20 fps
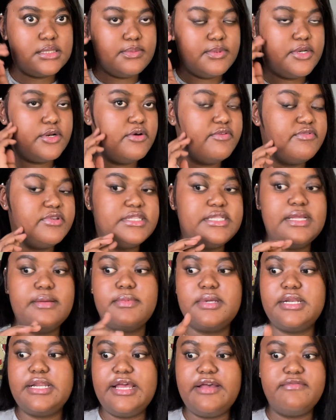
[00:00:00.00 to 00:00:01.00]
but obviously I'm
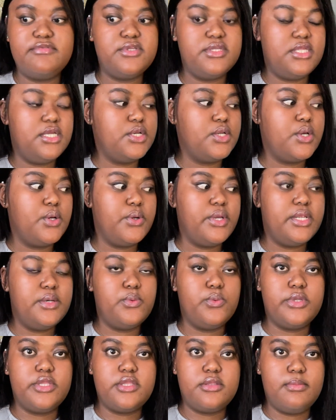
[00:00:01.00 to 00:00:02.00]
gonna have to then go in
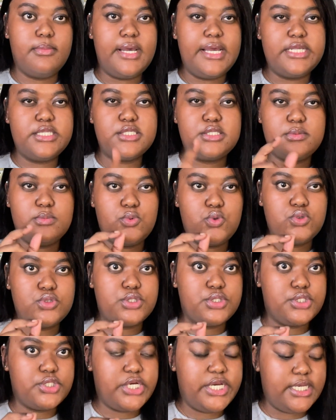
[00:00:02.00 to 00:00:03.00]
with my small
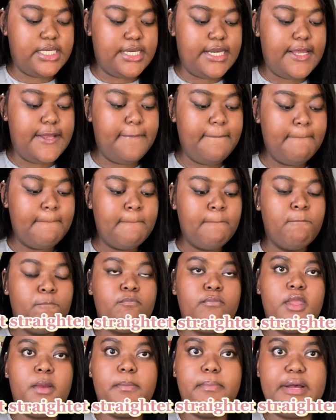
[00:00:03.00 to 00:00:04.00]
straightener.
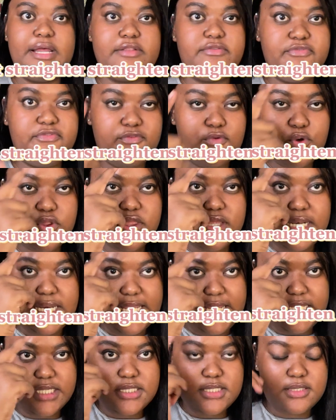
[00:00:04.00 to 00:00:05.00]
But for the
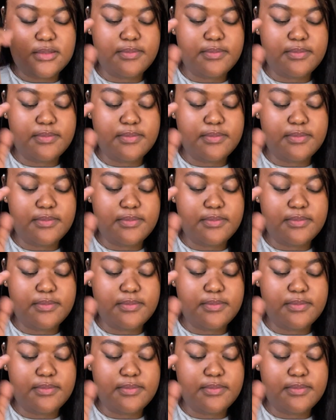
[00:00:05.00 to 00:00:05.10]
lace, to